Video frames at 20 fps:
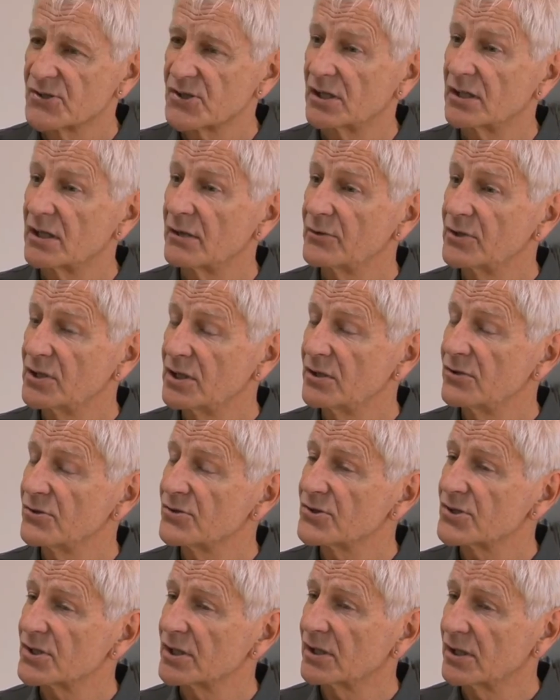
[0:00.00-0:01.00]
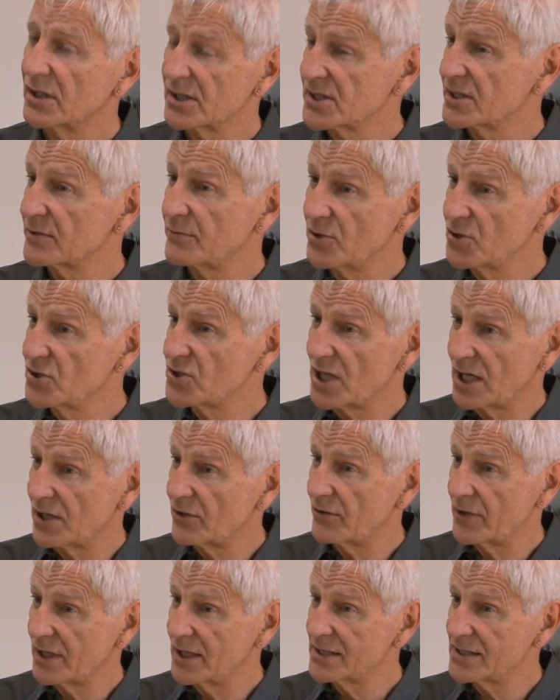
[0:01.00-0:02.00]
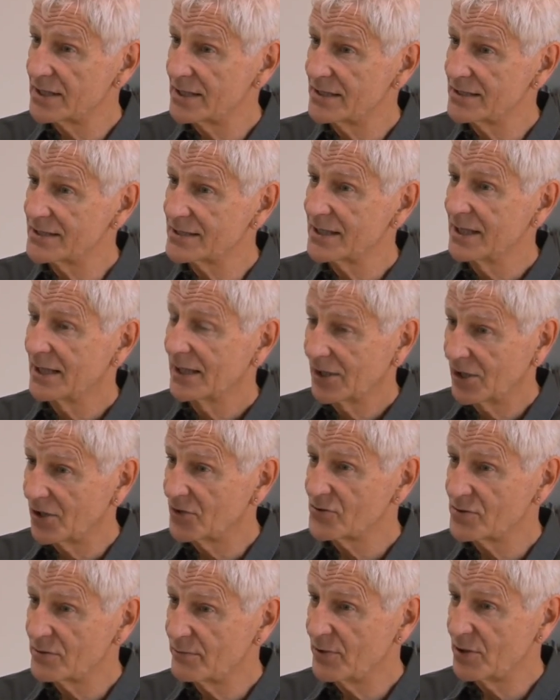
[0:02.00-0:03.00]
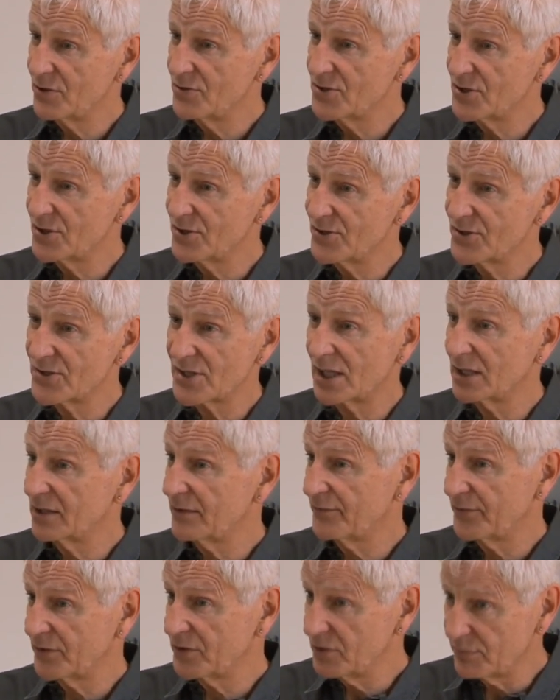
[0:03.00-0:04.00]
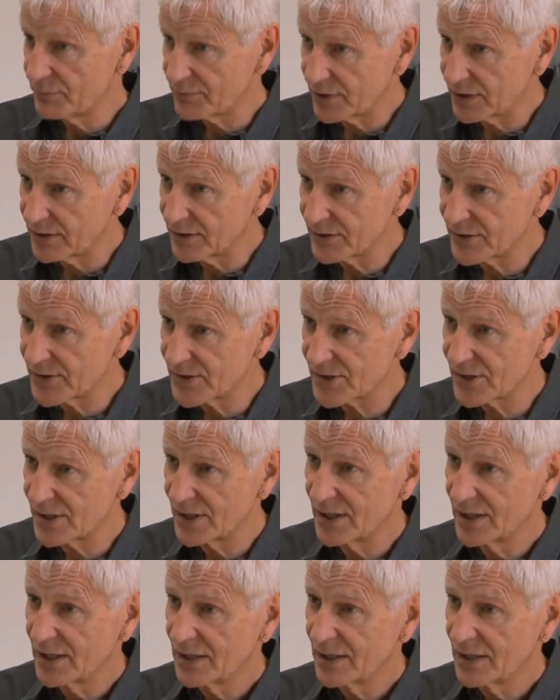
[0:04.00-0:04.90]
So they would use customer-generated contributions either for new products,